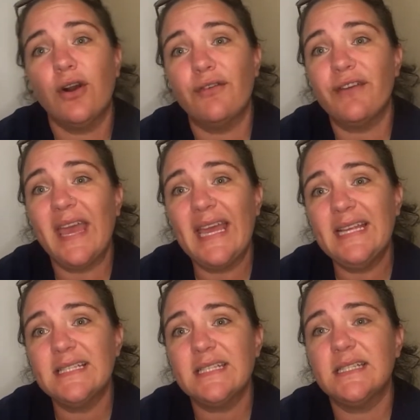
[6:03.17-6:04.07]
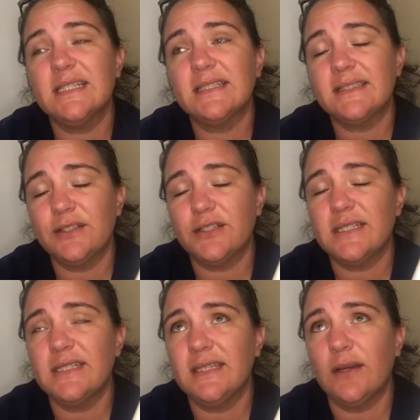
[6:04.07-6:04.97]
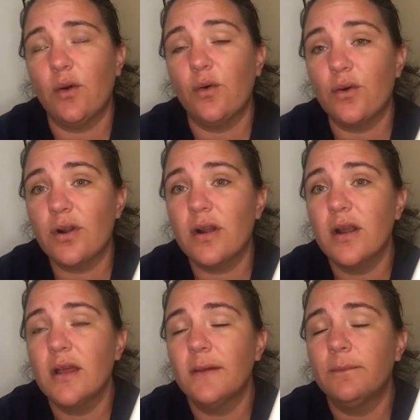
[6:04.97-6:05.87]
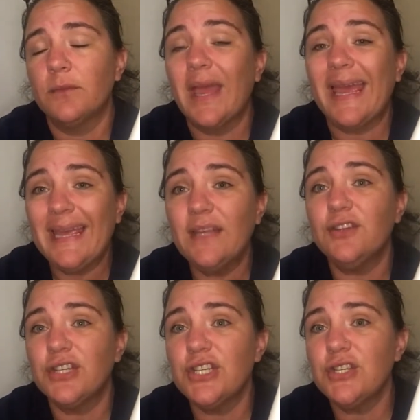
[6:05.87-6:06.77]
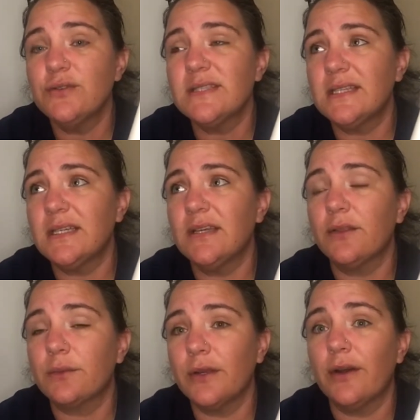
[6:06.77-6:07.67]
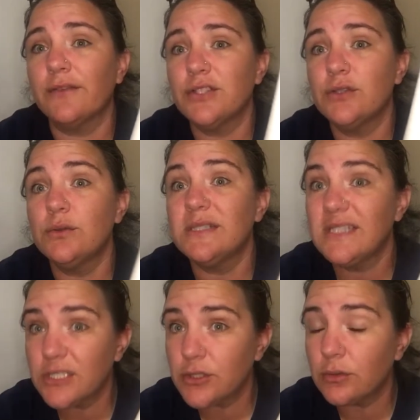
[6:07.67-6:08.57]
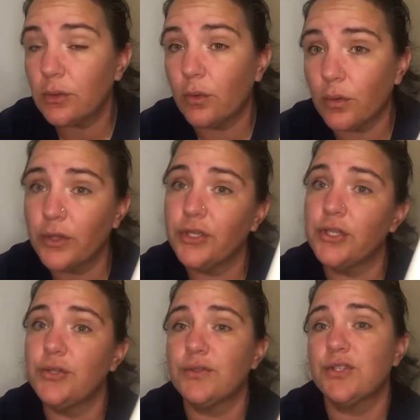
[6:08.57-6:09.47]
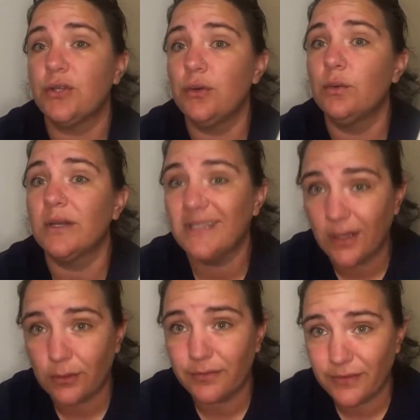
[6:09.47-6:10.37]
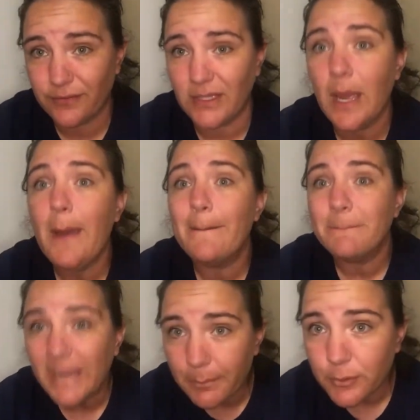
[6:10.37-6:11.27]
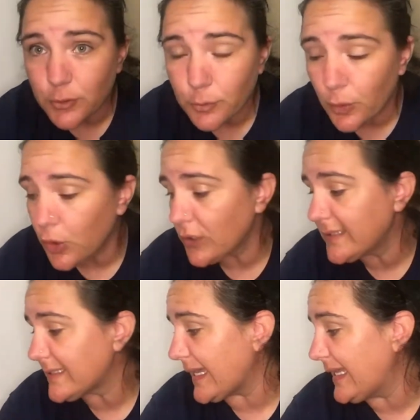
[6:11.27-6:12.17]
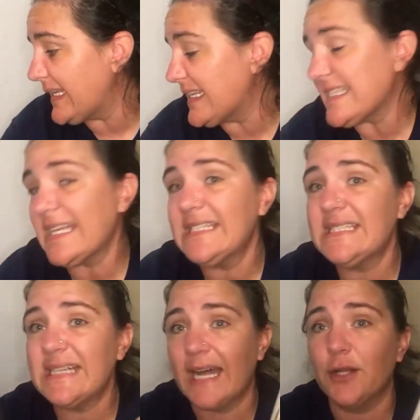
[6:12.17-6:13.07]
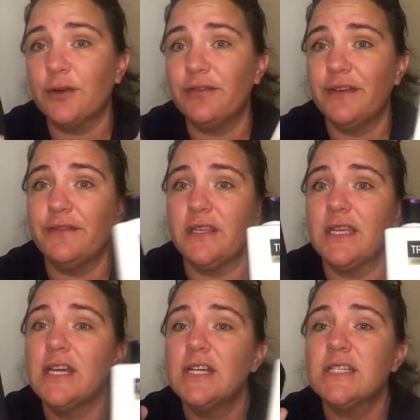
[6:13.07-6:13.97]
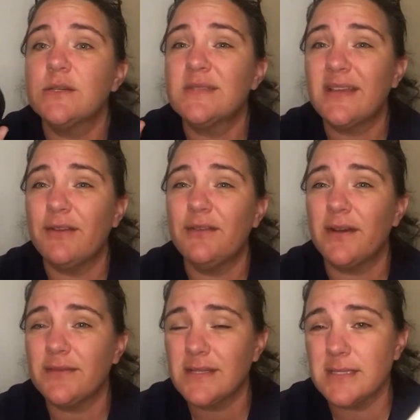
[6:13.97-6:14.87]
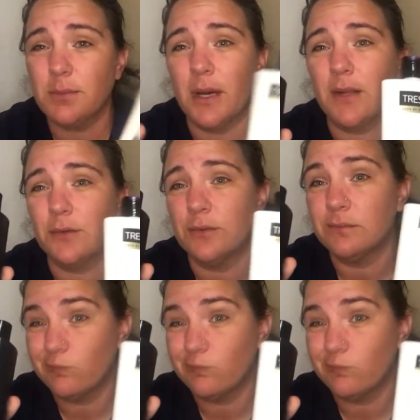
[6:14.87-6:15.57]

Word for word: off 8 CRT or and you can use the three off two digital or you can use two $1.50 paper coupons and it is a dollar fifty, so 75 cents a bottle